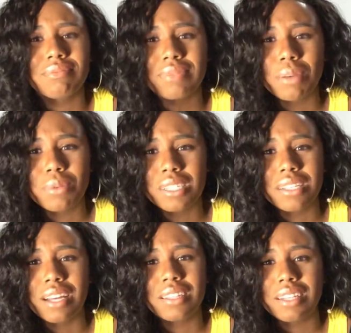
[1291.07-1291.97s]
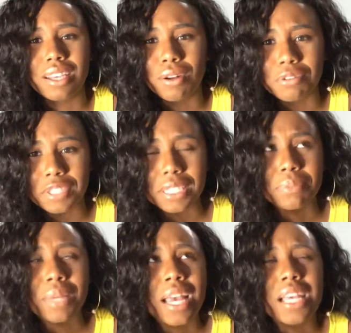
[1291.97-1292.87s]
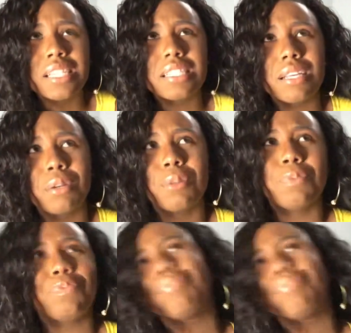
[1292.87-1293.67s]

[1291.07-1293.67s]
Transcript: it was nothing to get over him. So